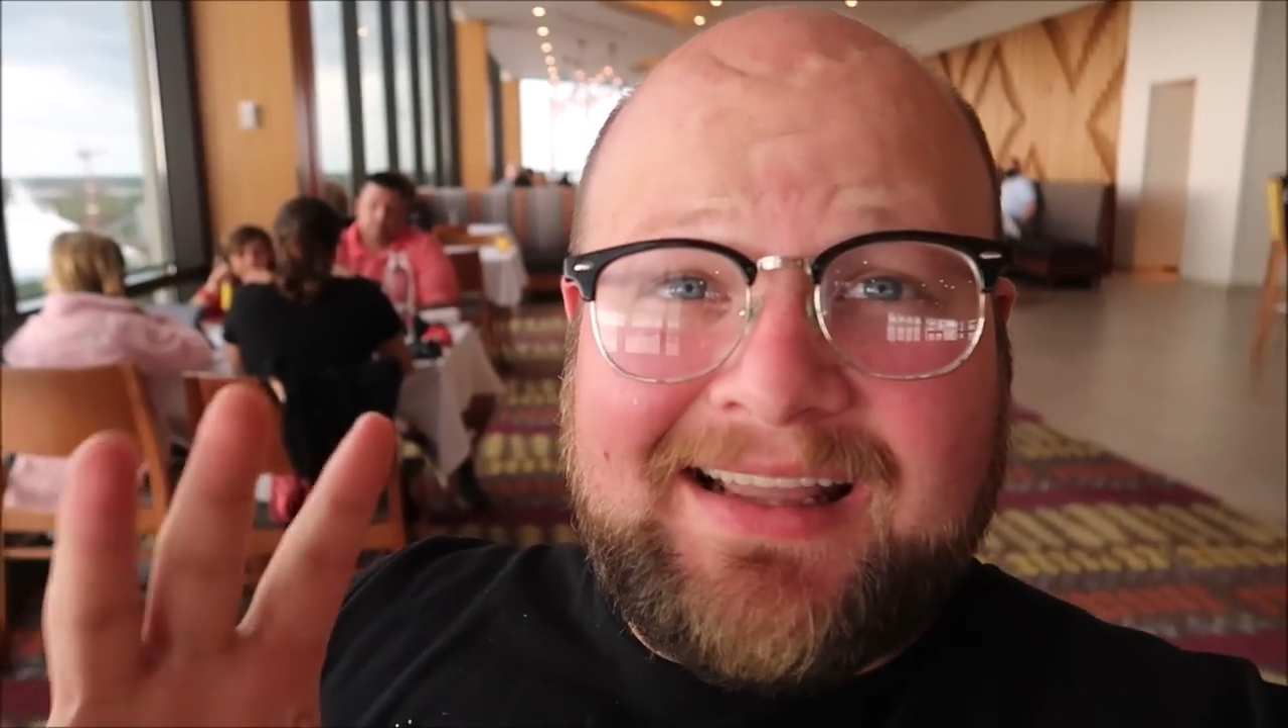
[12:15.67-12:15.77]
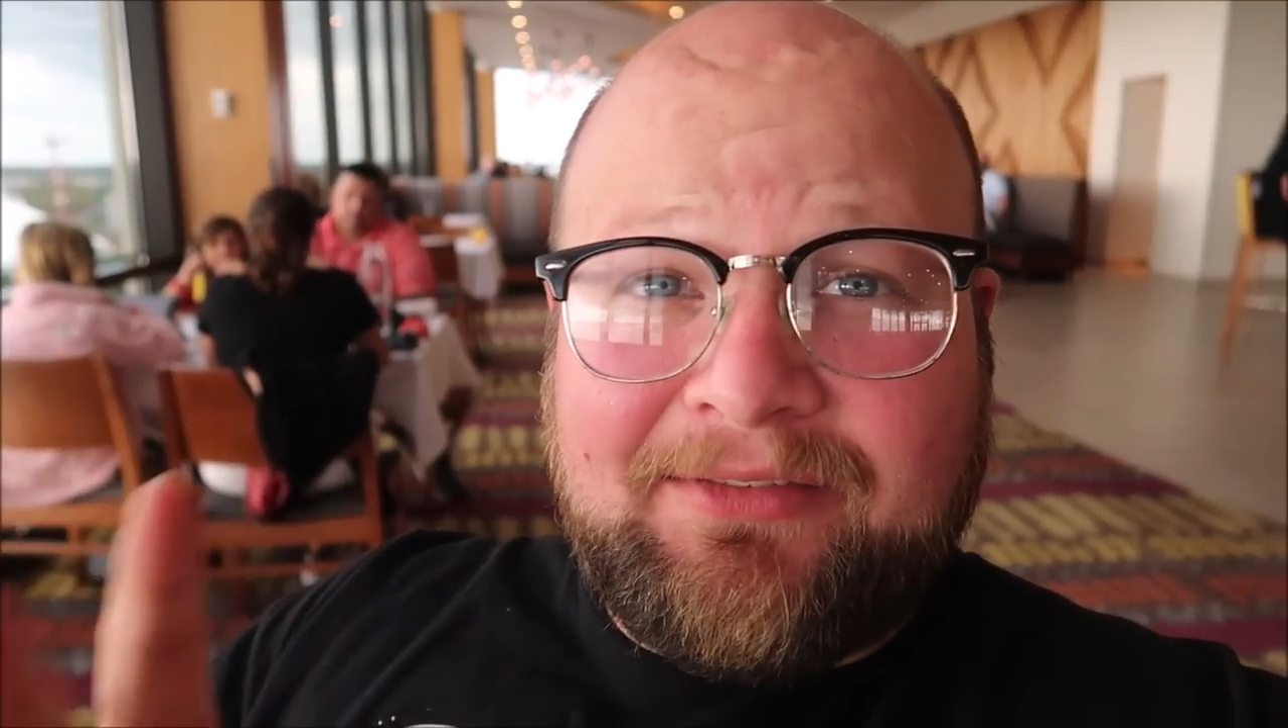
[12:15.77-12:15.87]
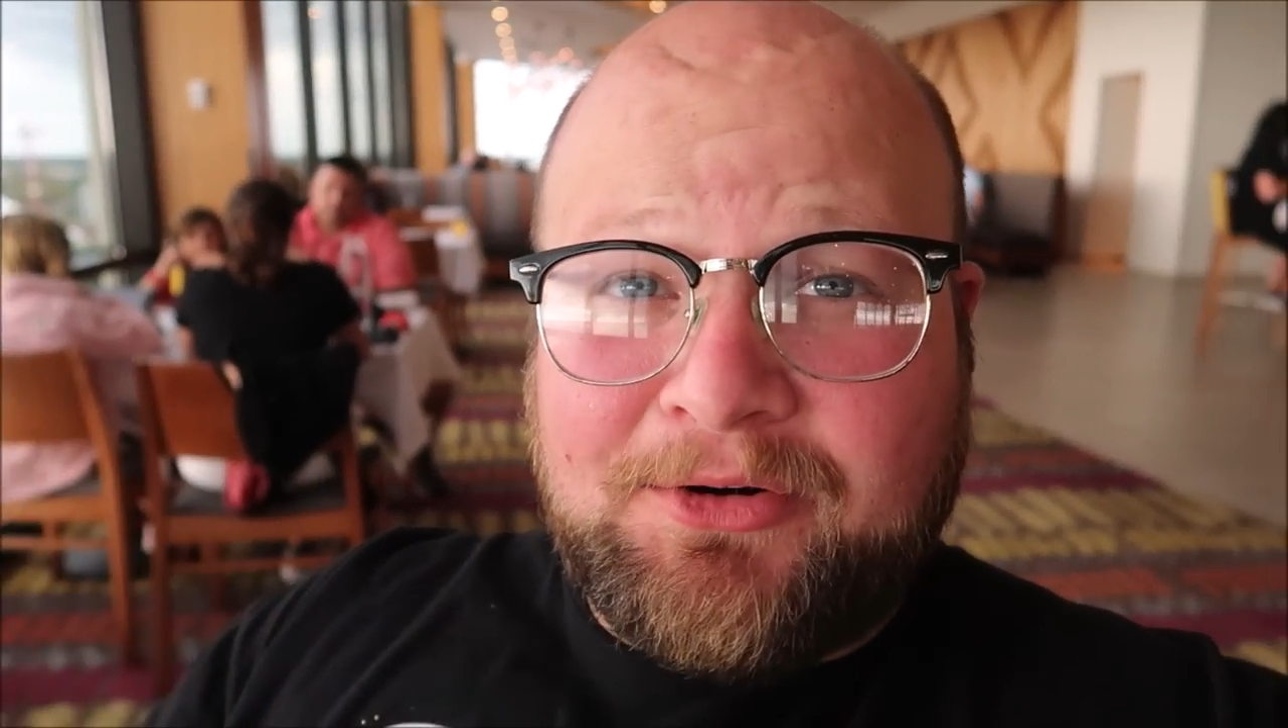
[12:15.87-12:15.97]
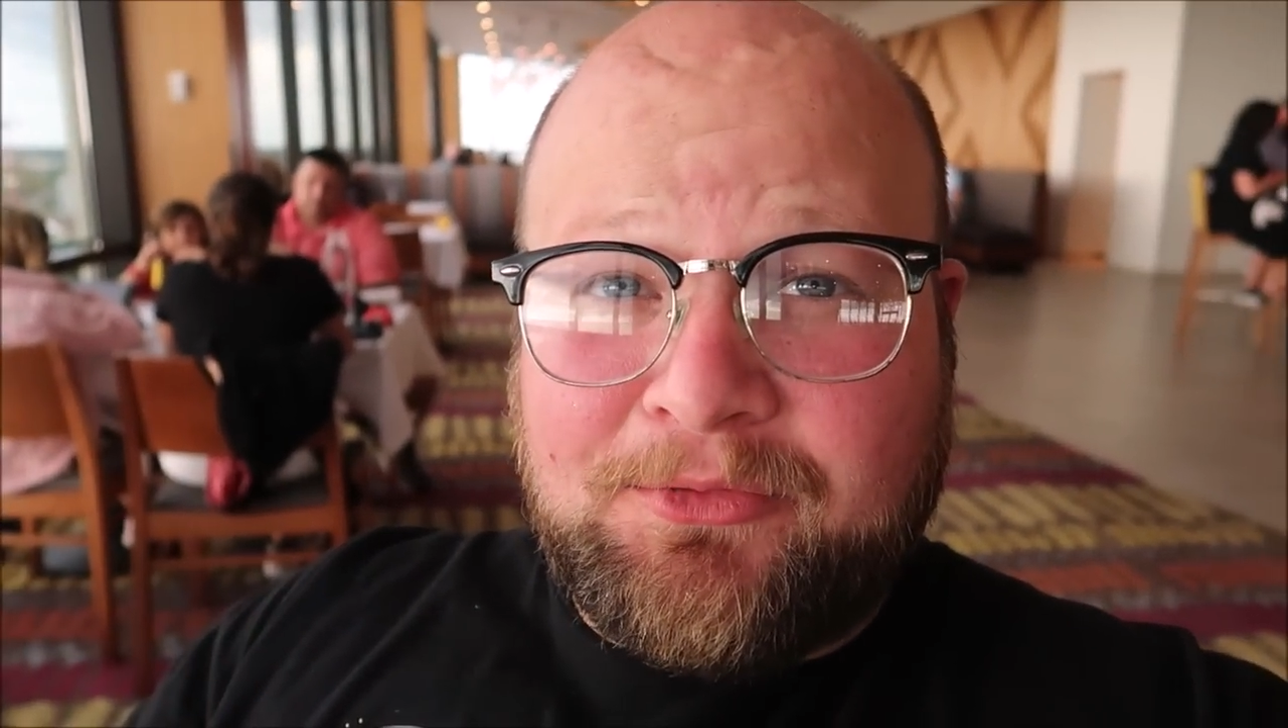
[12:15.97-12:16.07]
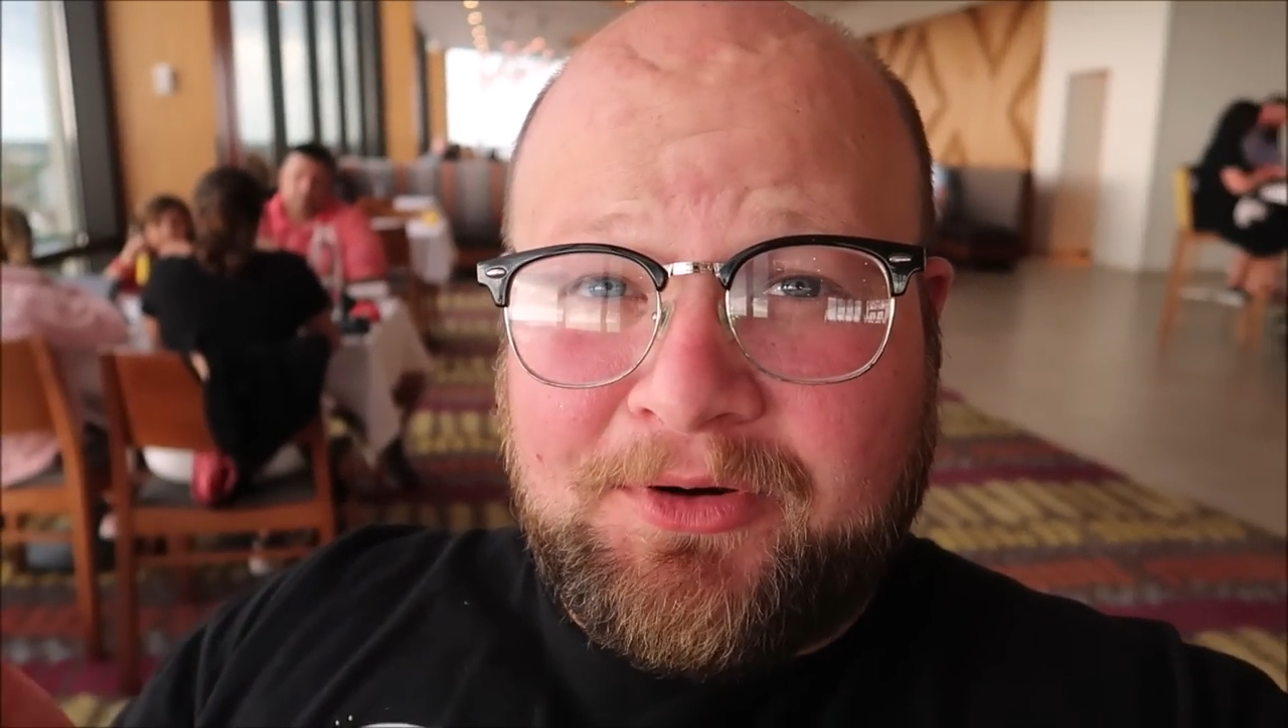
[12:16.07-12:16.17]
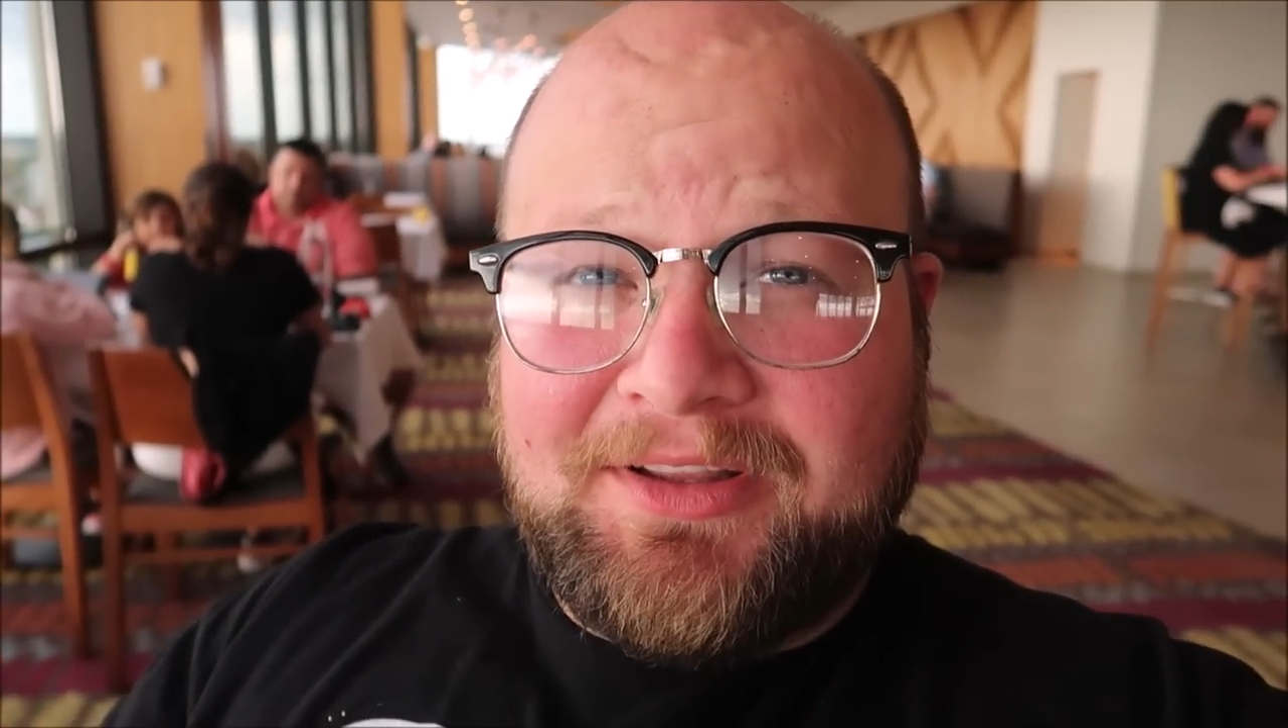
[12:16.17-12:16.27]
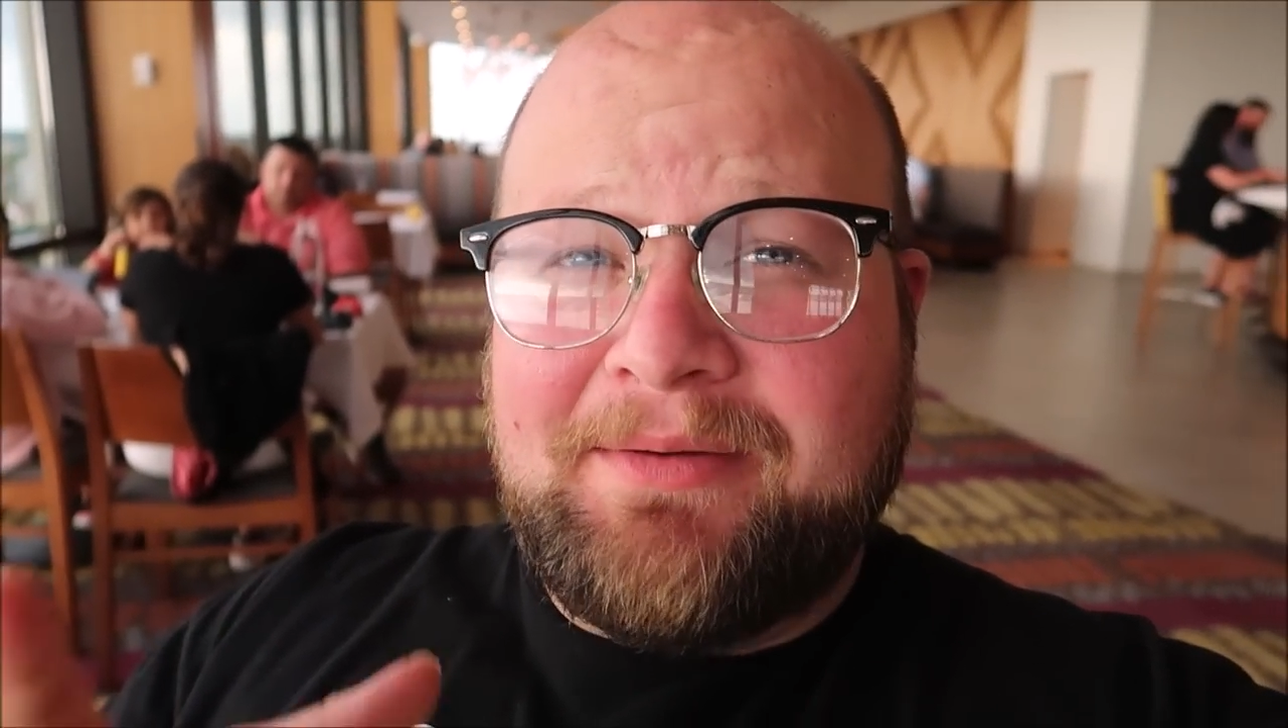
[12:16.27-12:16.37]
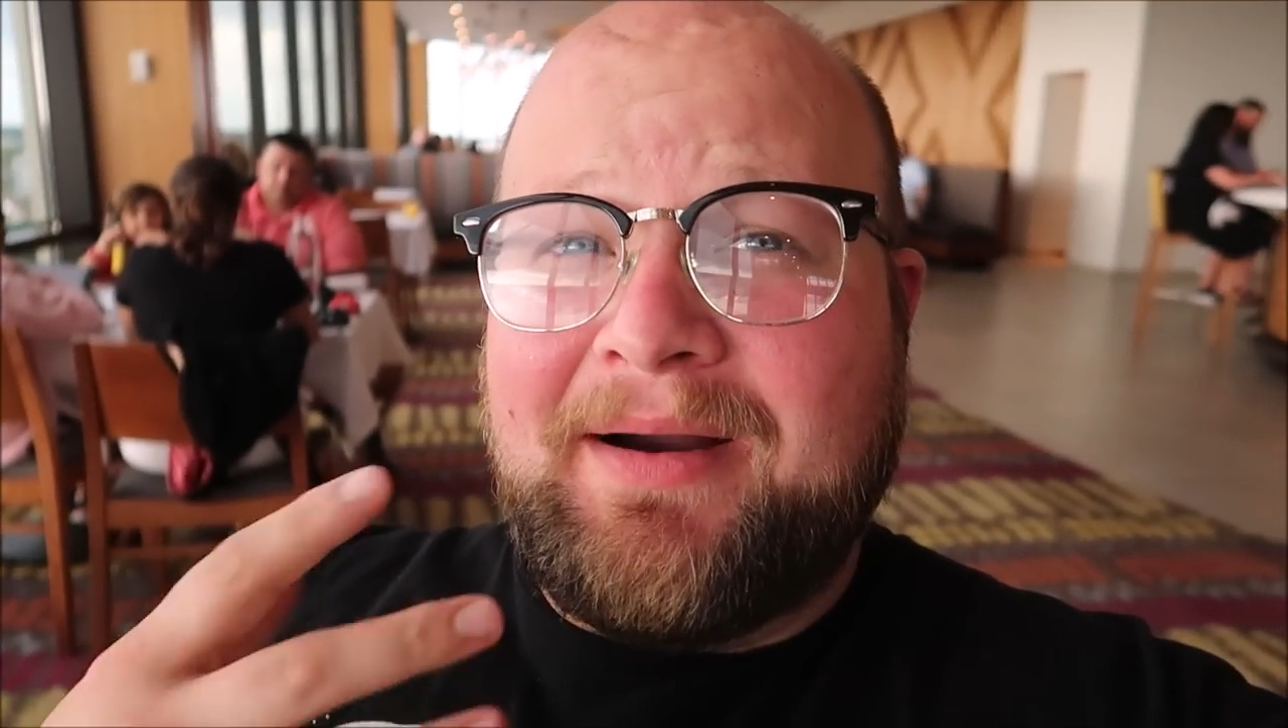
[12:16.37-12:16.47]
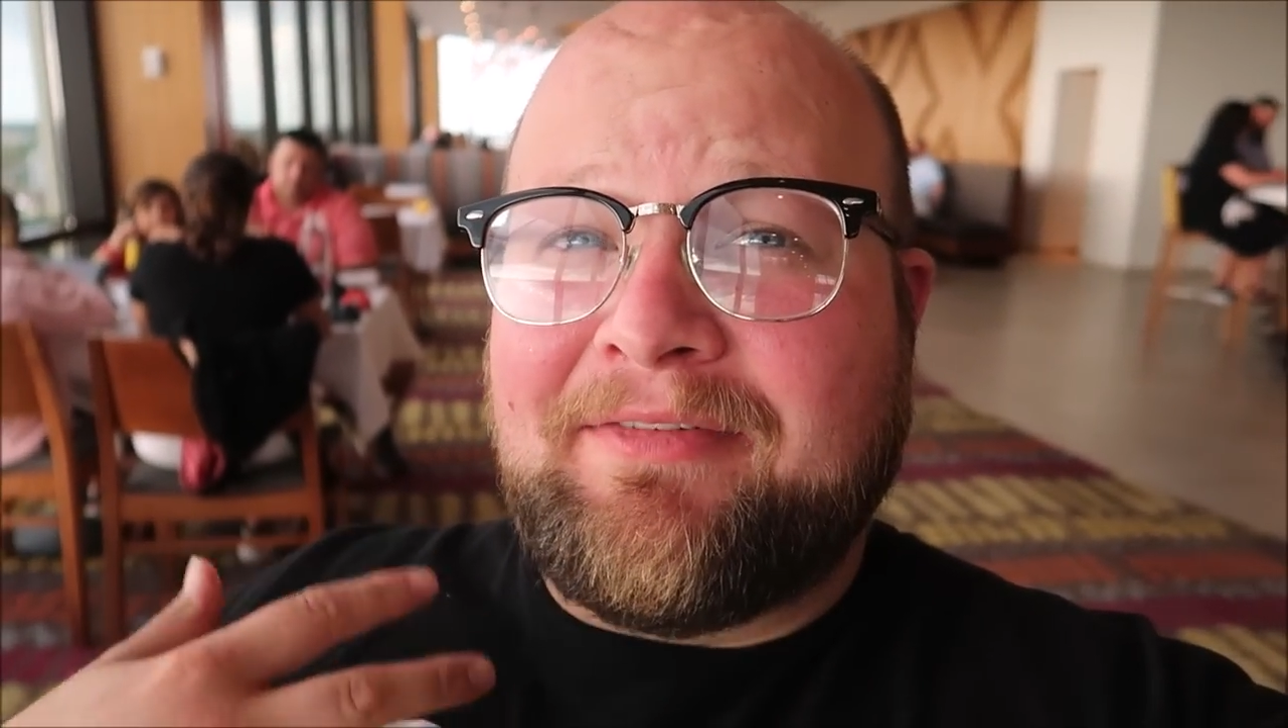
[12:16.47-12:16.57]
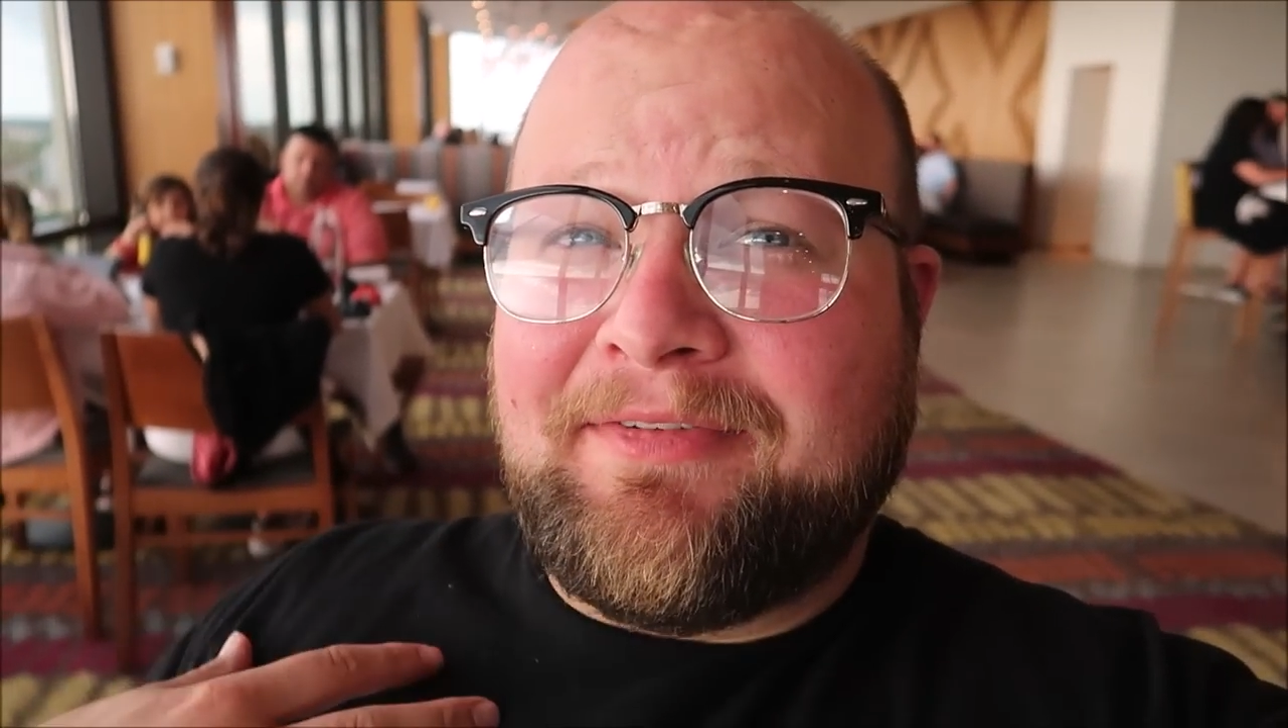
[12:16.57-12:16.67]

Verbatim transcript: never really my